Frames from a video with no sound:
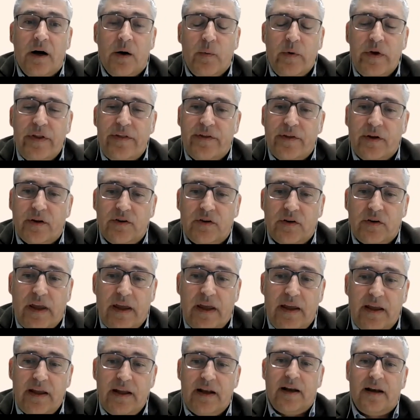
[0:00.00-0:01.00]
we thought,
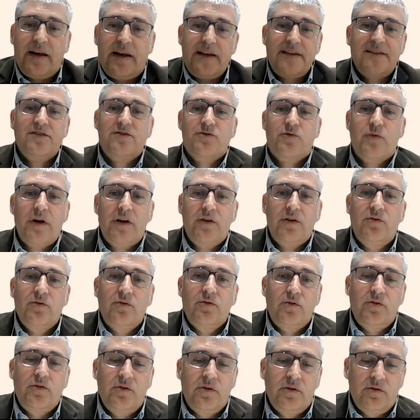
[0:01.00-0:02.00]
okay, let's try
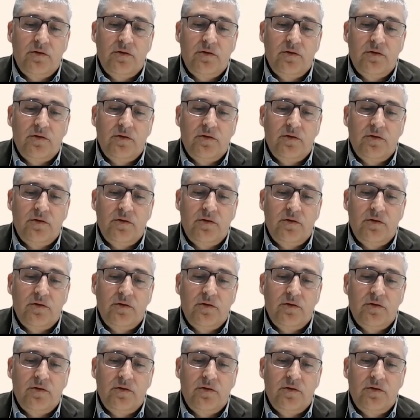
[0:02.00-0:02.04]
to